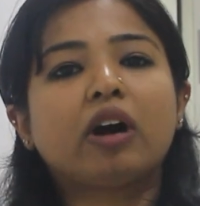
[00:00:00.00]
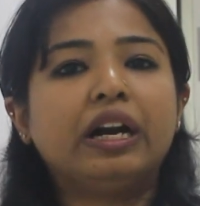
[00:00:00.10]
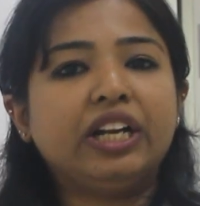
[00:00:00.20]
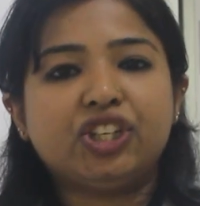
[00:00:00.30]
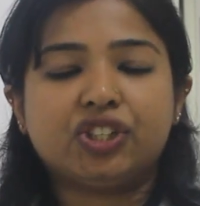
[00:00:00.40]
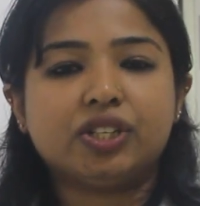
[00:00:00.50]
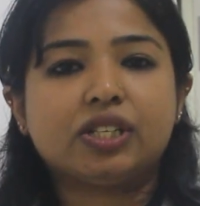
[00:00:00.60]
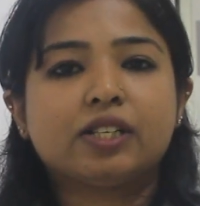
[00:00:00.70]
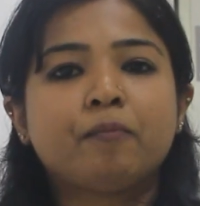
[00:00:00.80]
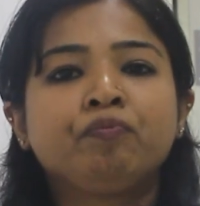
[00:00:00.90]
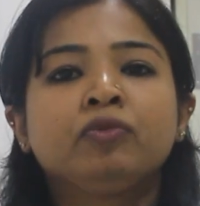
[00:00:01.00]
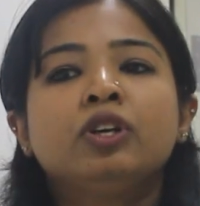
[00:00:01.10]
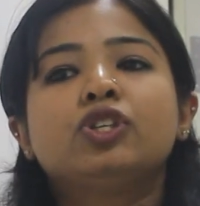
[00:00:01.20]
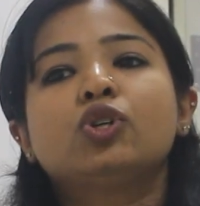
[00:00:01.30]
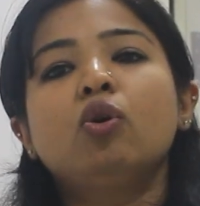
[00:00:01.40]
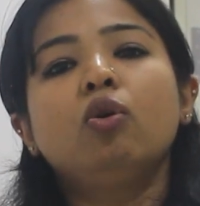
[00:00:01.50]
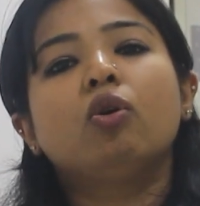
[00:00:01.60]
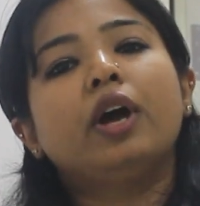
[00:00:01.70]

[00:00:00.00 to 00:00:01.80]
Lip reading: or conditions. So